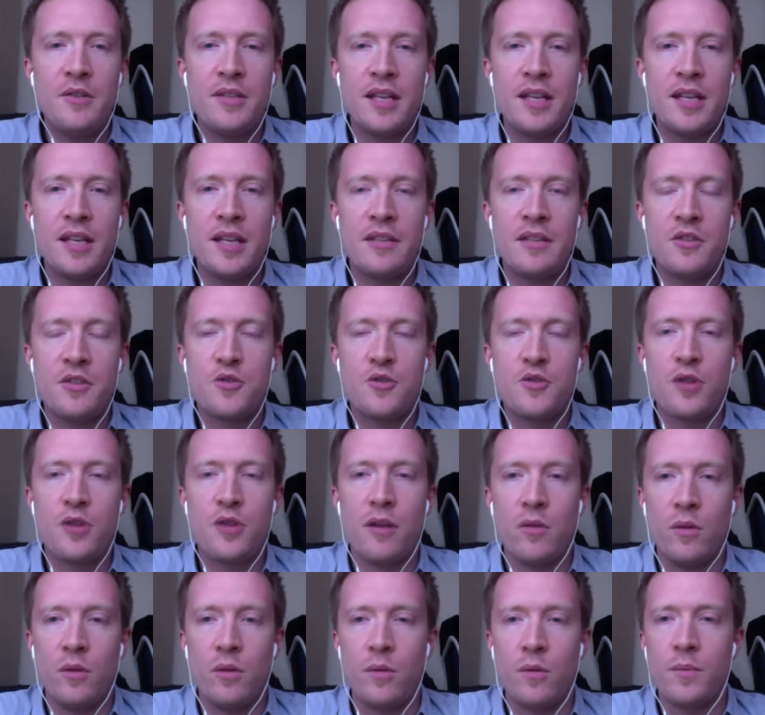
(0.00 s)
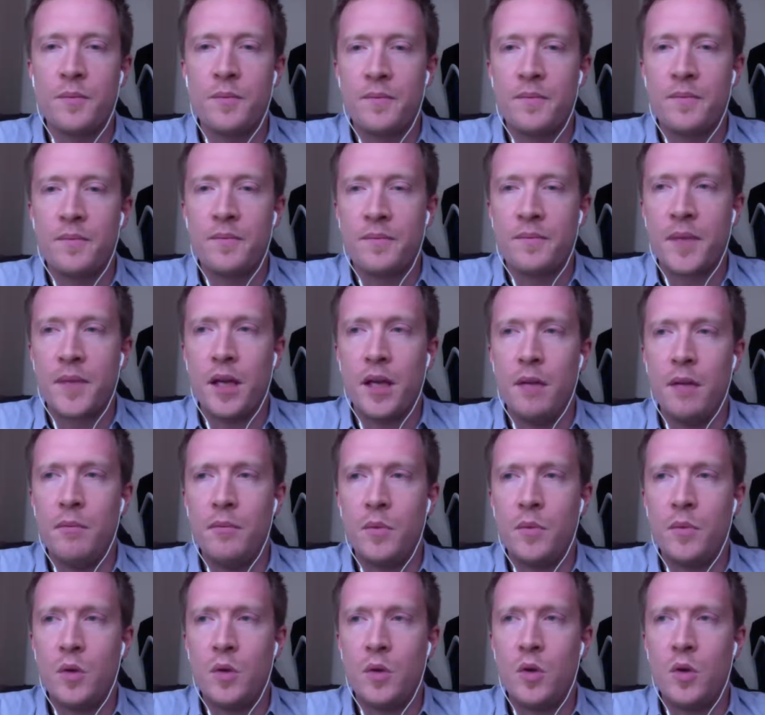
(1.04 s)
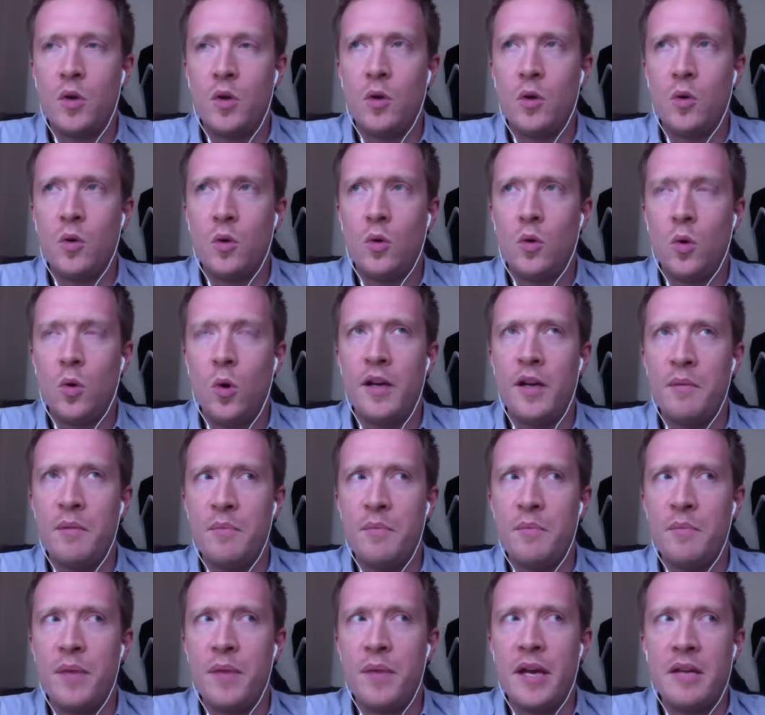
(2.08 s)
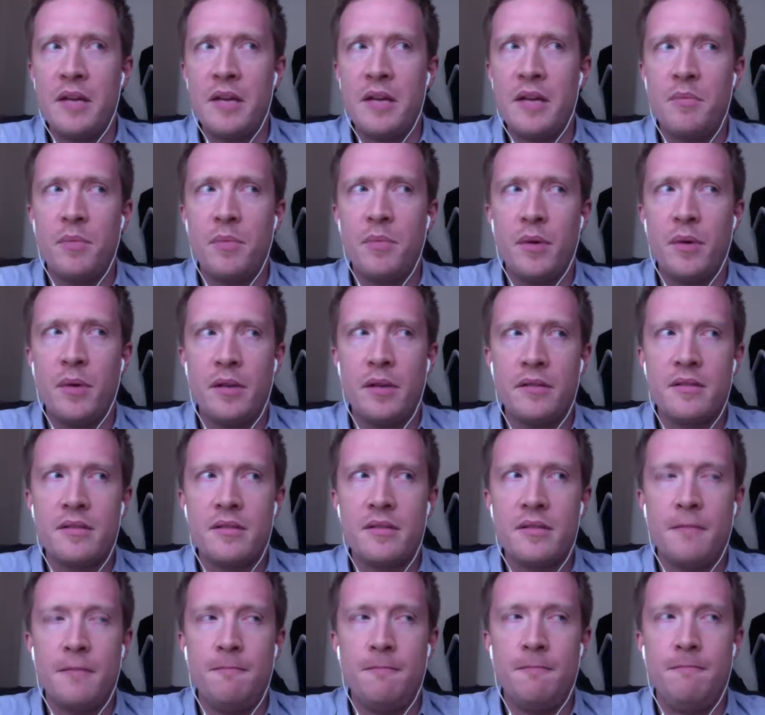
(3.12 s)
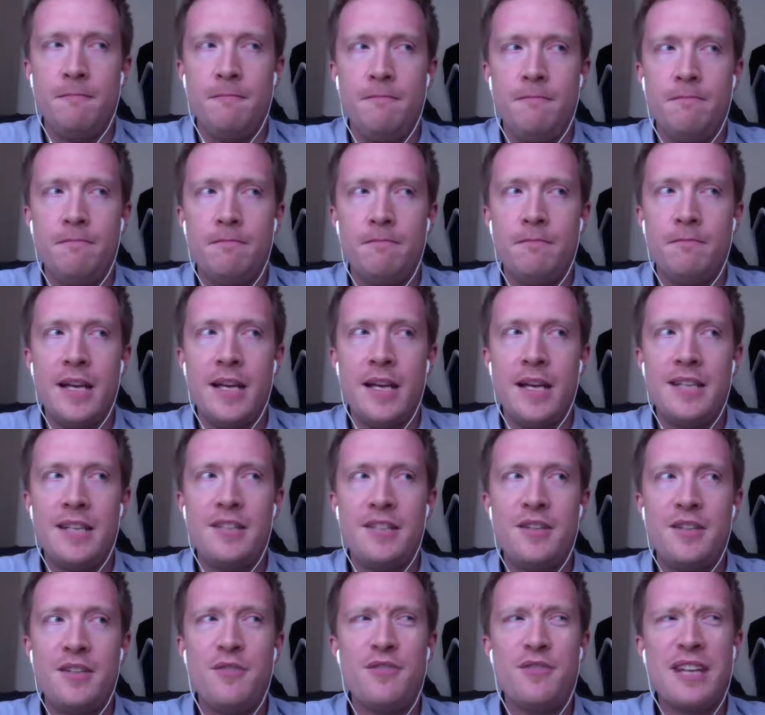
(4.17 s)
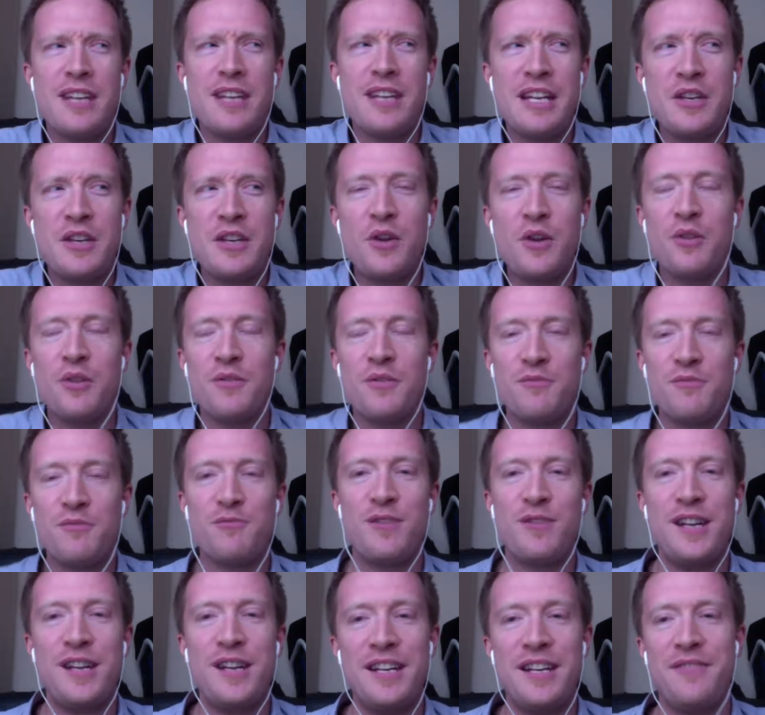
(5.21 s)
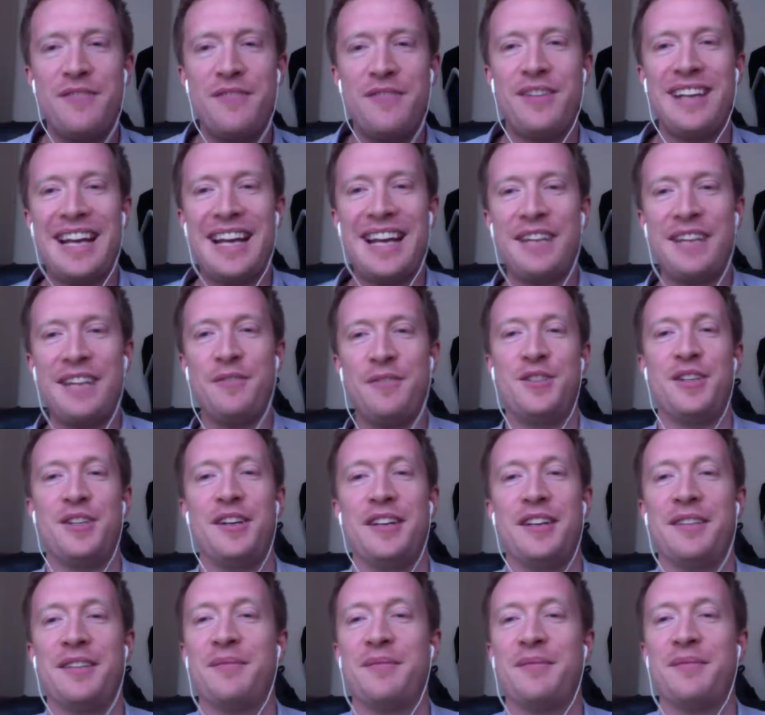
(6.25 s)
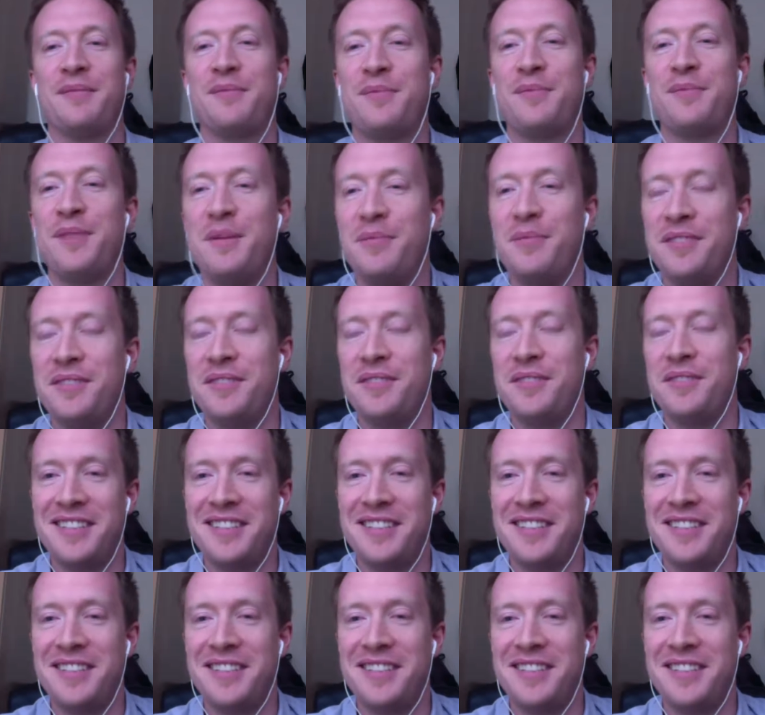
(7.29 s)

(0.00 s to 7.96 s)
quite a bit, but it's usually not really for language learning purposes. Like we were talking about before, it's normally because I